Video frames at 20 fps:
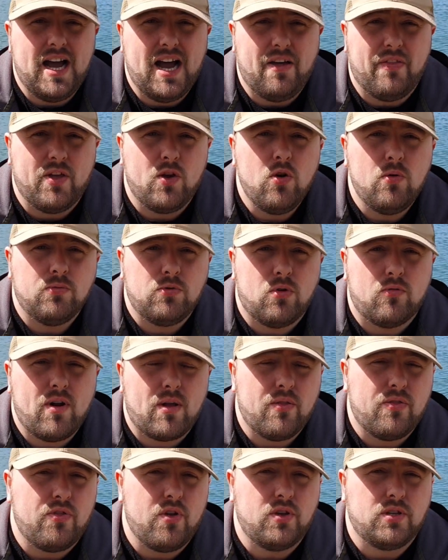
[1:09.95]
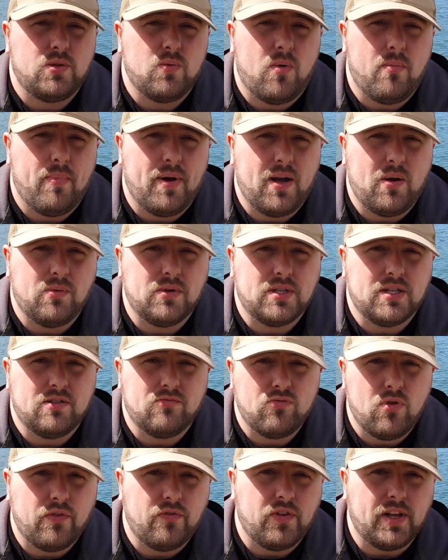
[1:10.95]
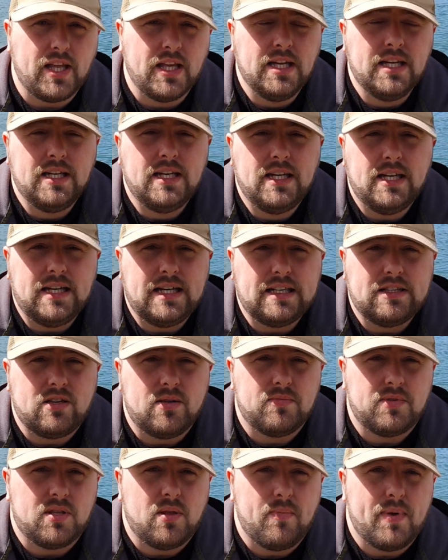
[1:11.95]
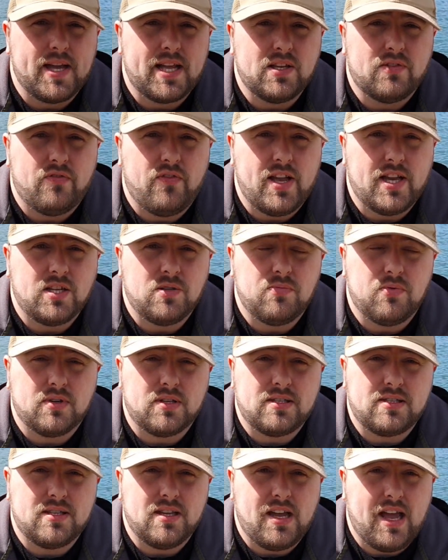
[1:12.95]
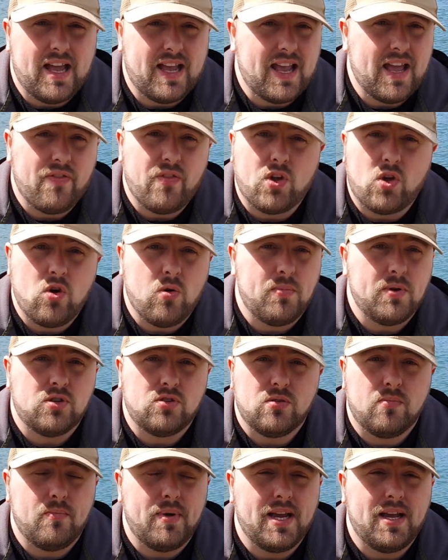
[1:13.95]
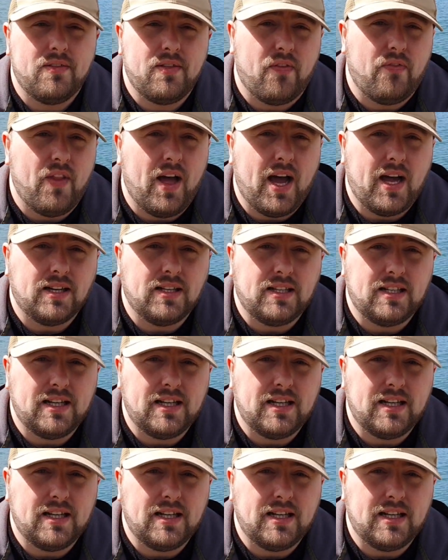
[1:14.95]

They go up to around 31 pound roughly in terms of the biggest fish, but again, there could be some bigger than that.